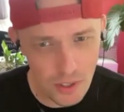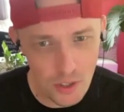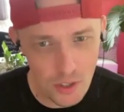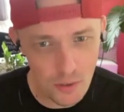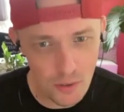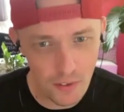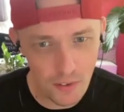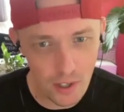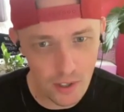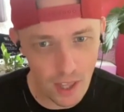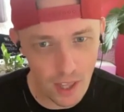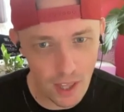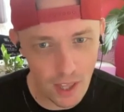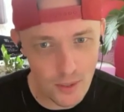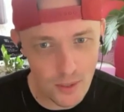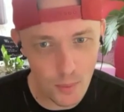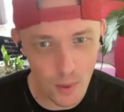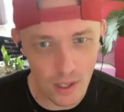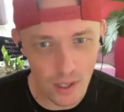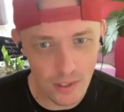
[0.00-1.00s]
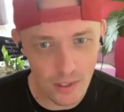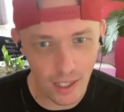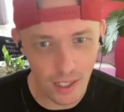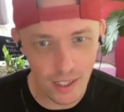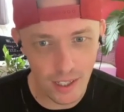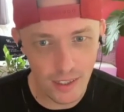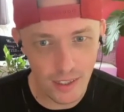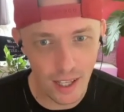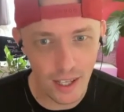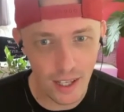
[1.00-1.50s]
did you feel that as well
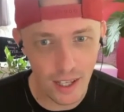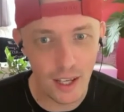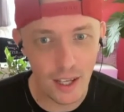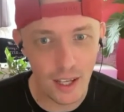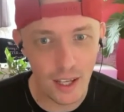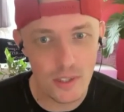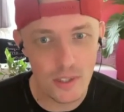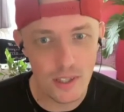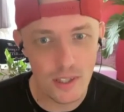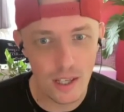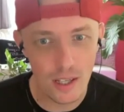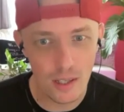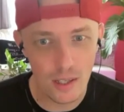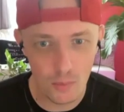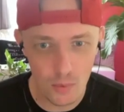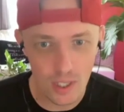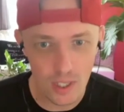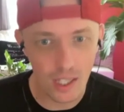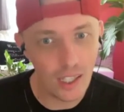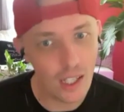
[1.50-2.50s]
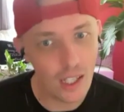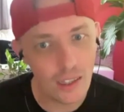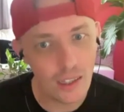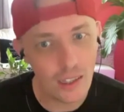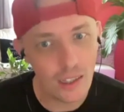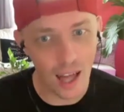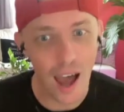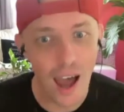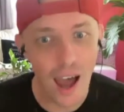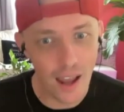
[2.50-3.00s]
dana like it was it was like
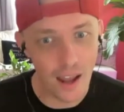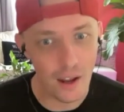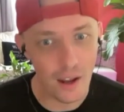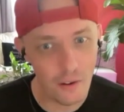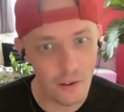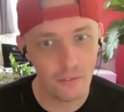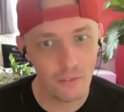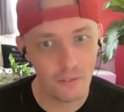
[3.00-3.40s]
alive